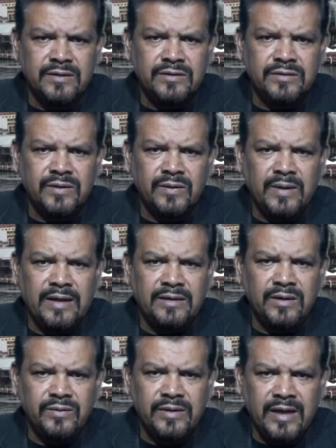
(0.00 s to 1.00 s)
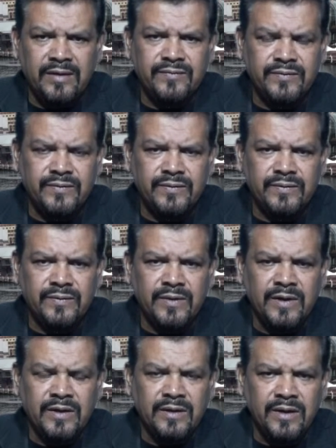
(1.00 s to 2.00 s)
so I don't have to
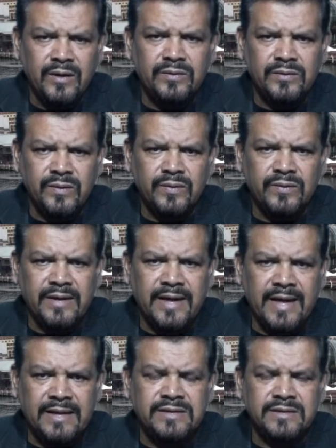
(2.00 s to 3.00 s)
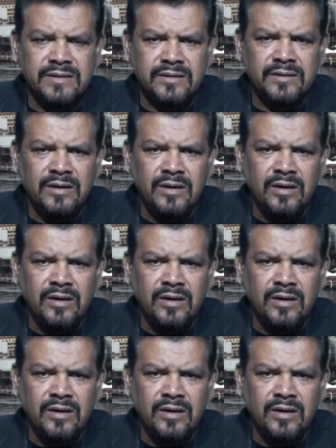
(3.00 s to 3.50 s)
go through the hassle